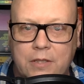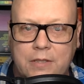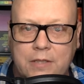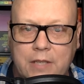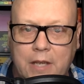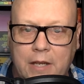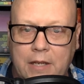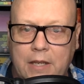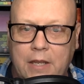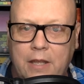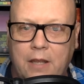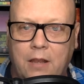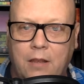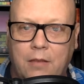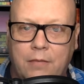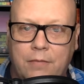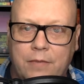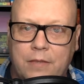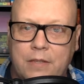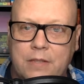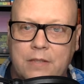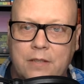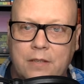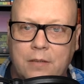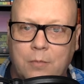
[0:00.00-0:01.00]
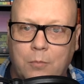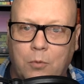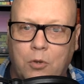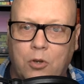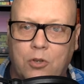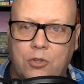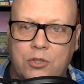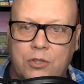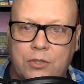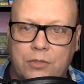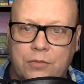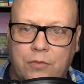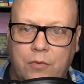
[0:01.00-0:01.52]
A tiny elephant
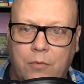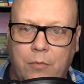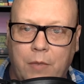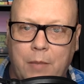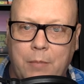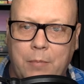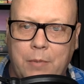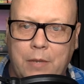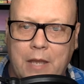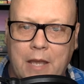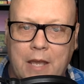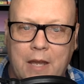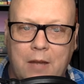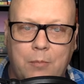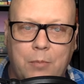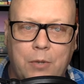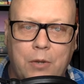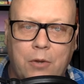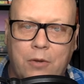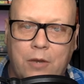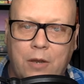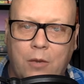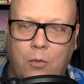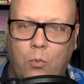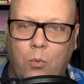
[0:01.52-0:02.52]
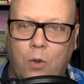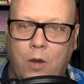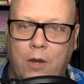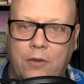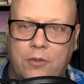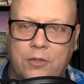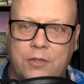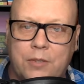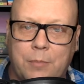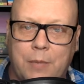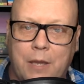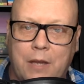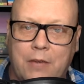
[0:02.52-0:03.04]
emerges from a banana boat and
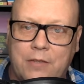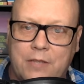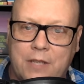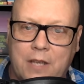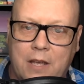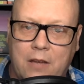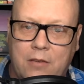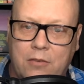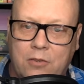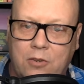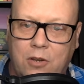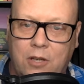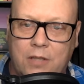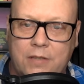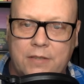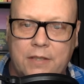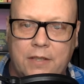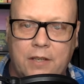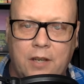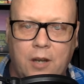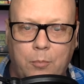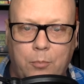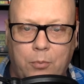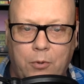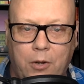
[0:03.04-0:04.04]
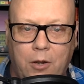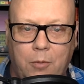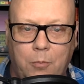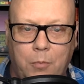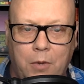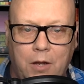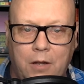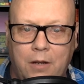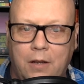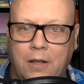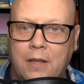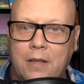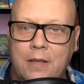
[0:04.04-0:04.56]
wanders about town, causing an uproar
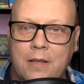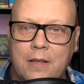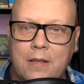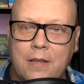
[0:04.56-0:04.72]
among